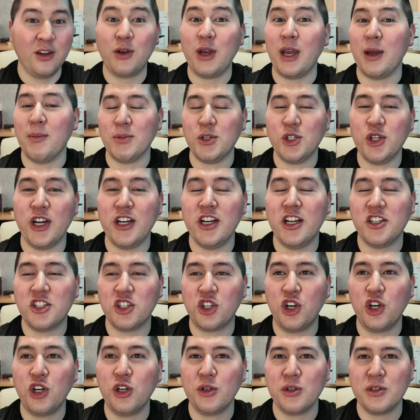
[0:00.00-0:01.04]
I'm trying not to
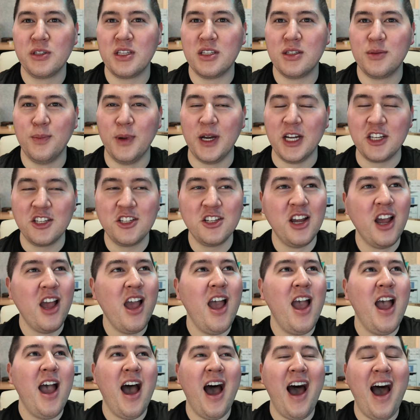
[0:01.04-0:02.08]
curse as much.
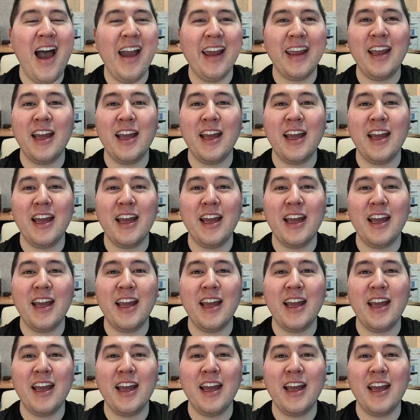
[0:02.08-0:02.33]
I